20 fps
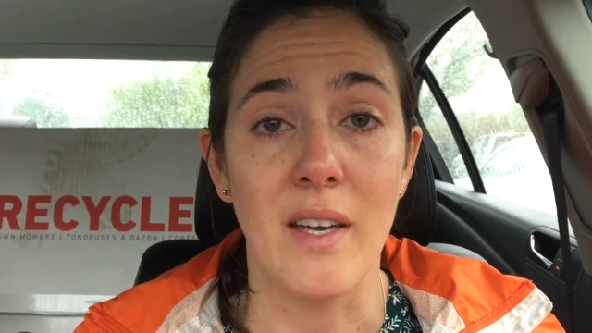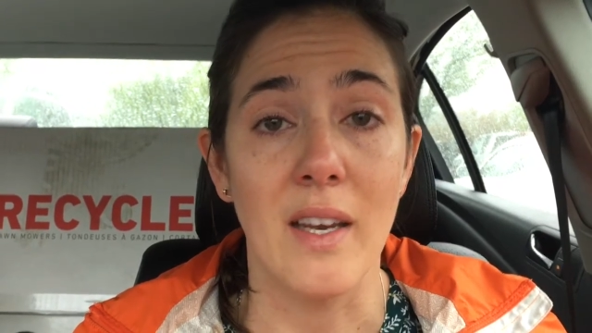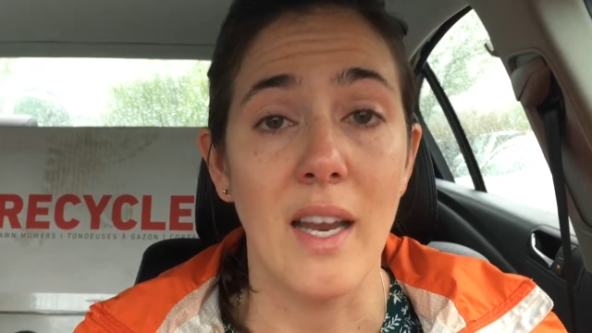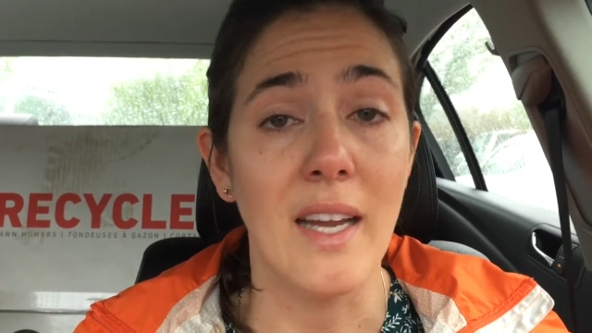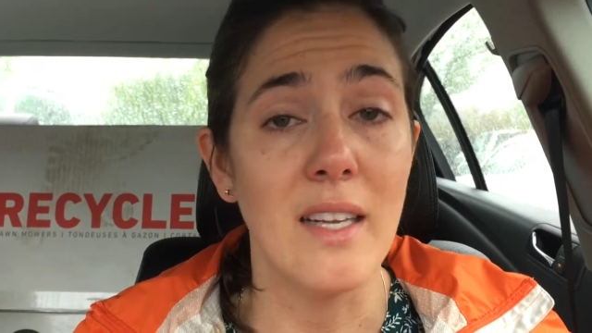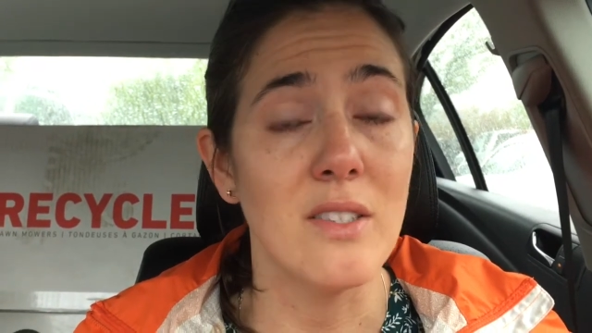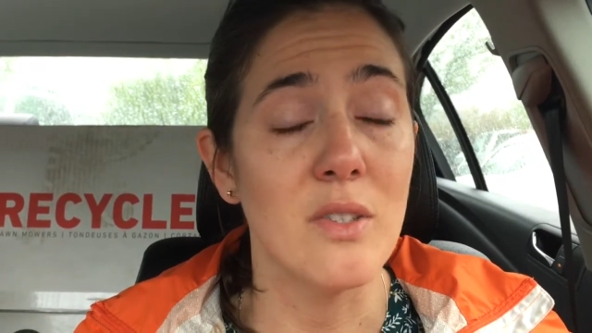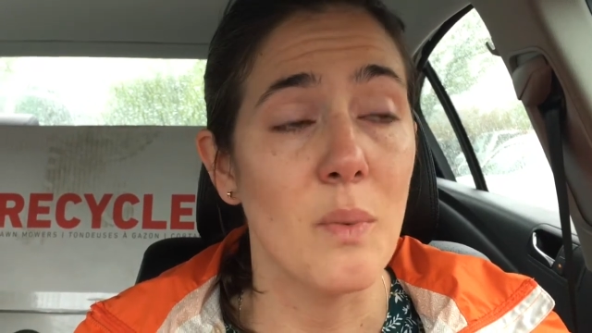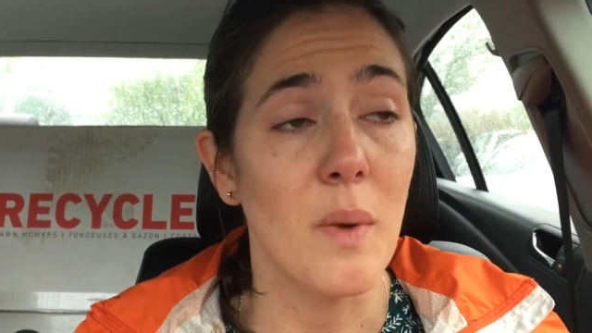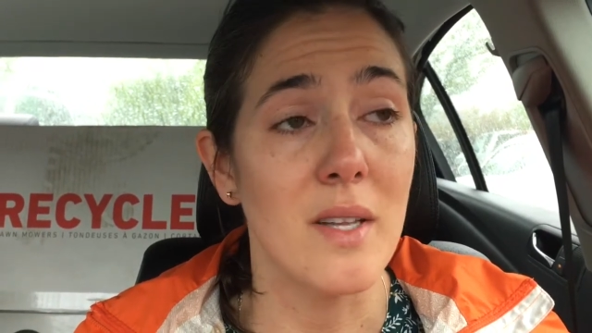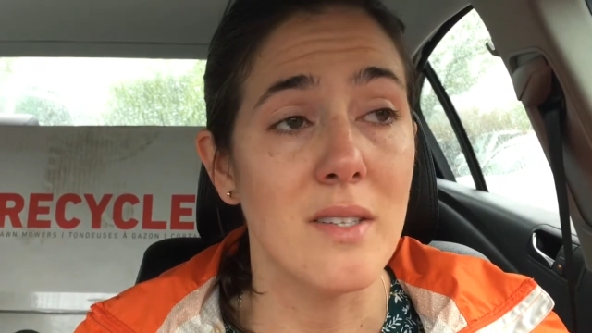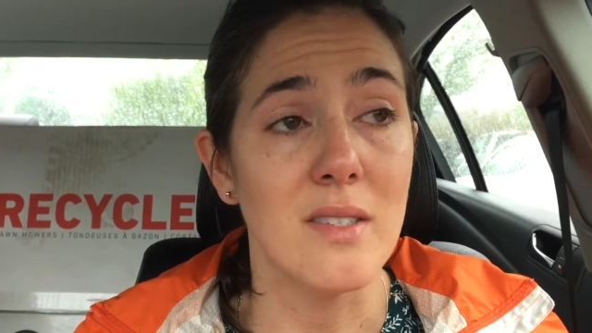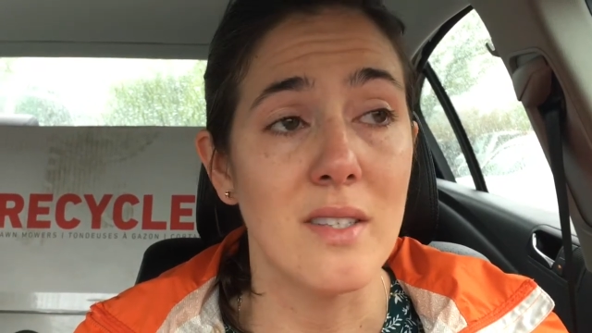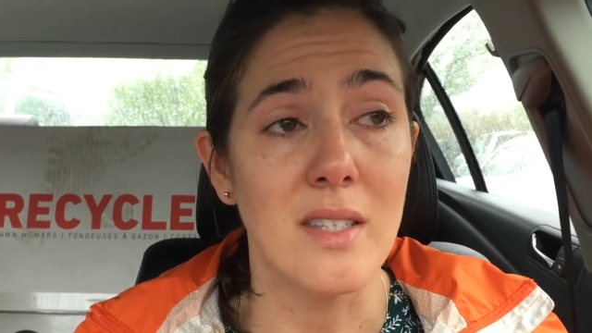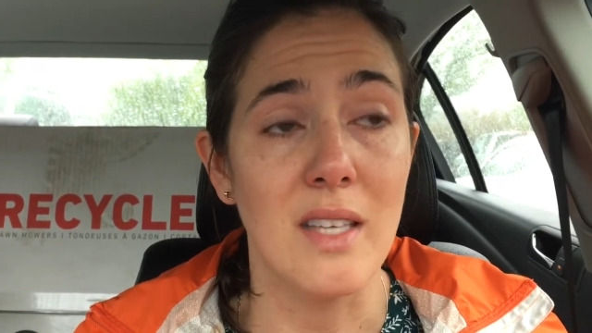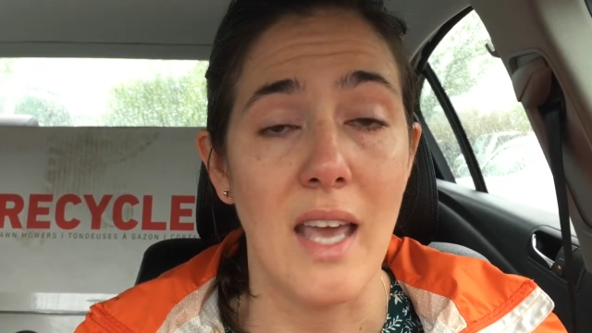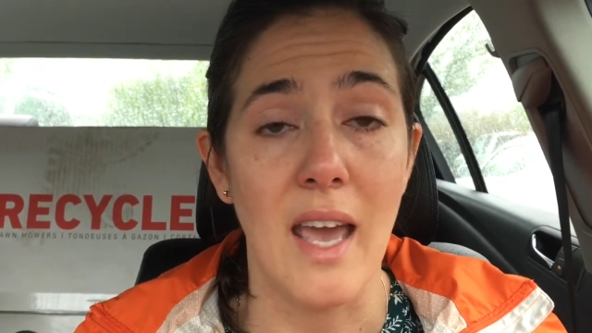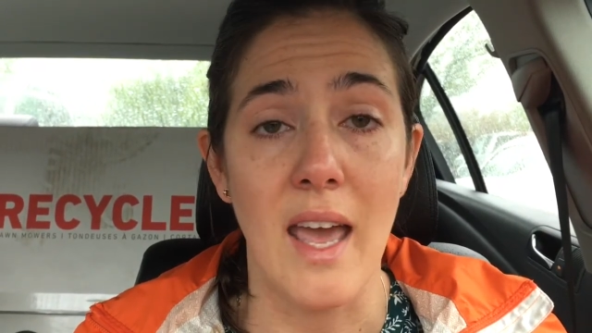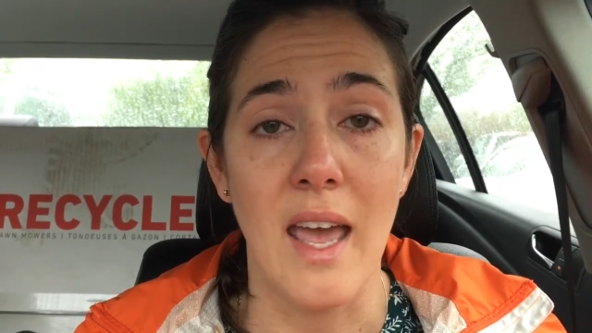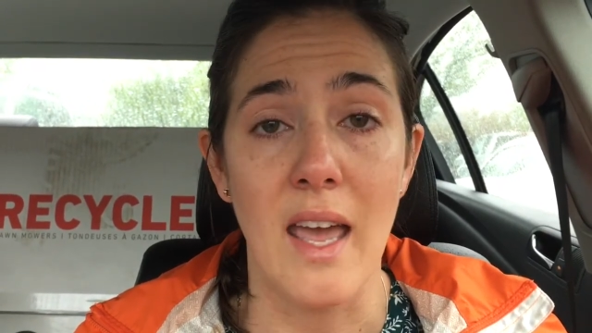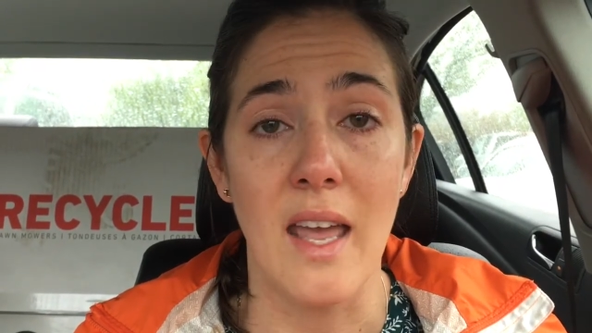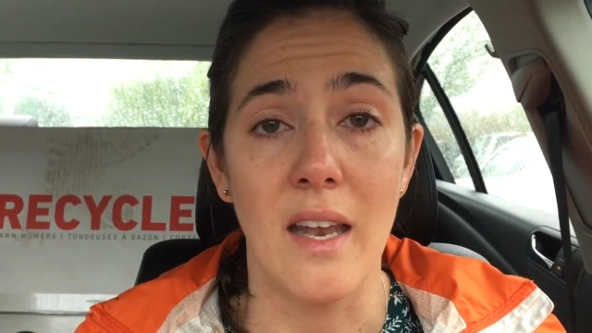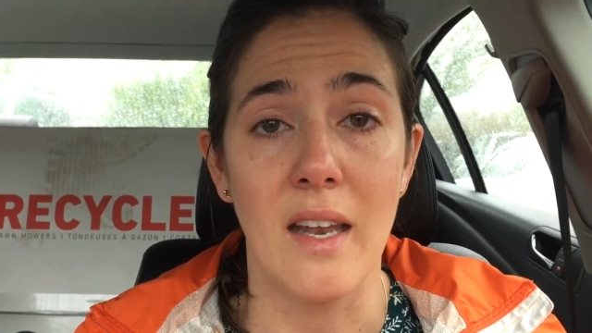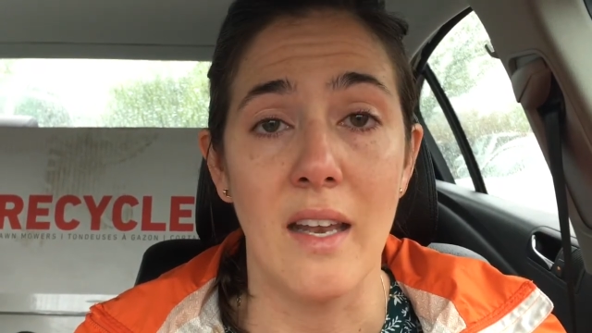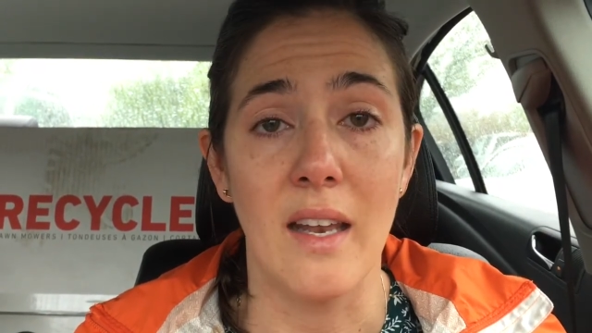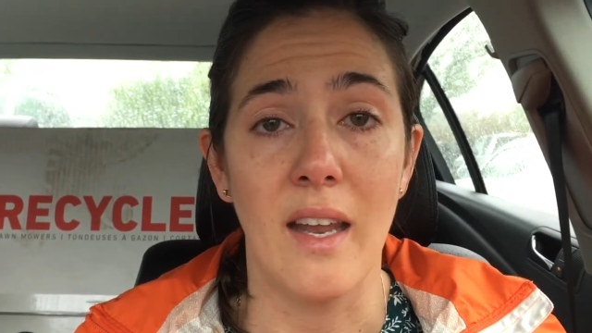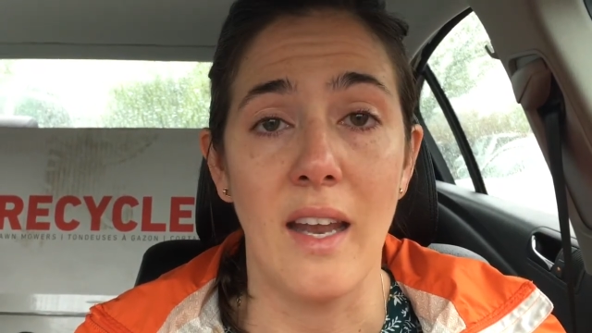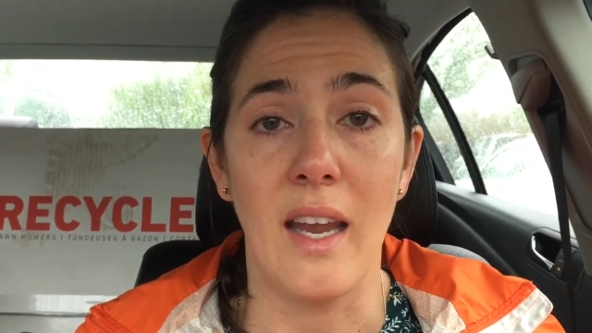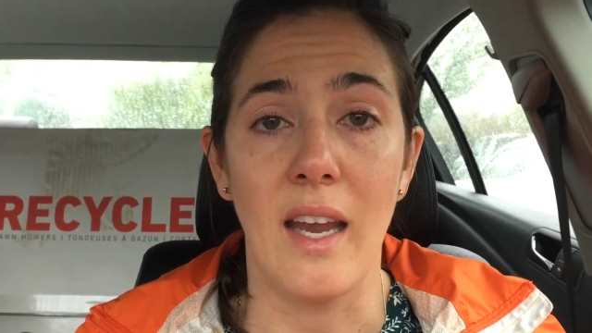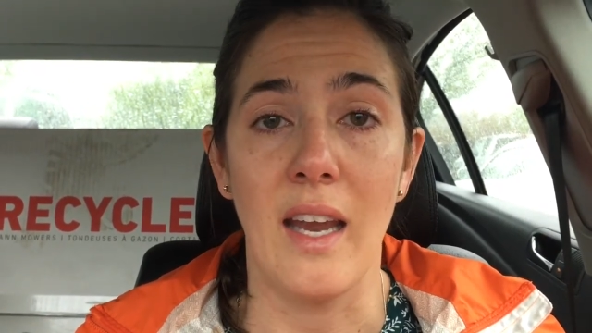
night sweats again